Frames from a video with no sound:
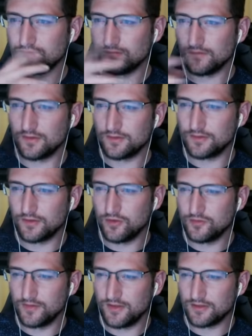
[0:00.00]
Excuse
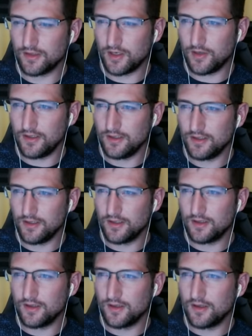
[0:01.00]
me, sorry.
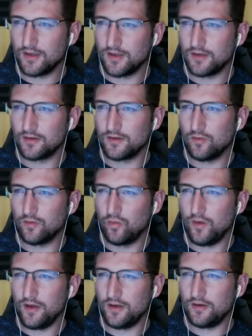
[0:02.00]
The
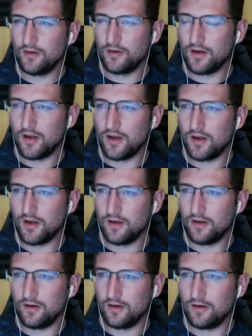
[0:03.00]
winner
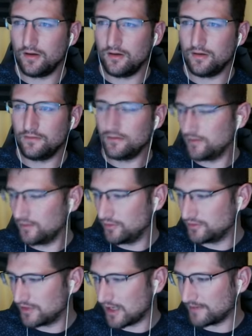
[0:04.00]
of...
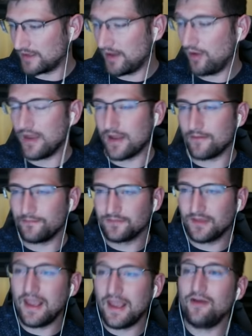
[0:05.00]
Who's got me? Oh, yeah.
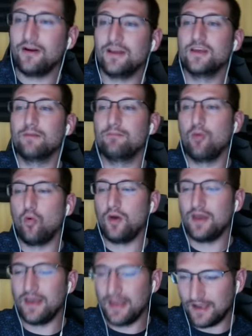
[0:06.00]
Eric, your
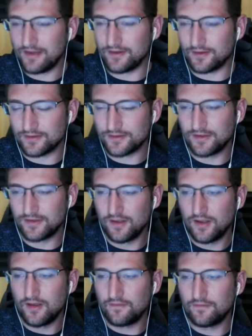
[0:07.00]
boy, Anders
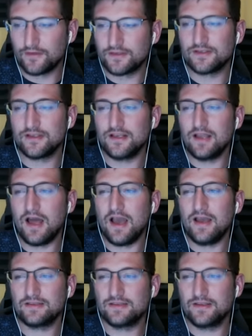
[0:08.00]
versus
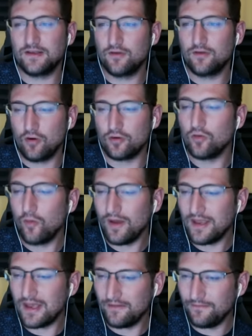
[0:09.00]
Elias Theodorou. Why
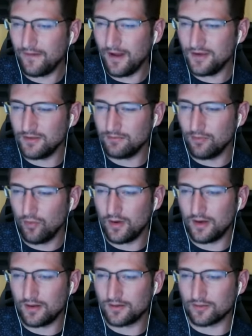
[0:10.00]
can't I find your boy
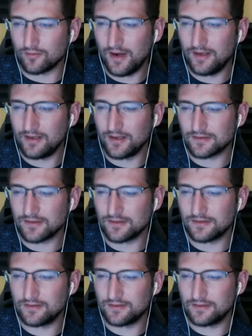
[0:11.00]
on the rankings on
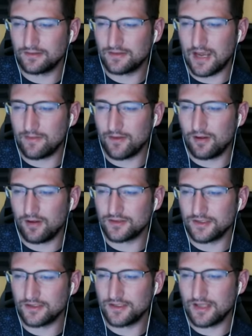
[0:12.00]

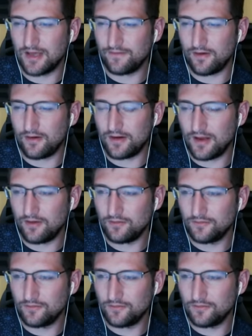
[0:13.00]
Tapology? Is he that far down?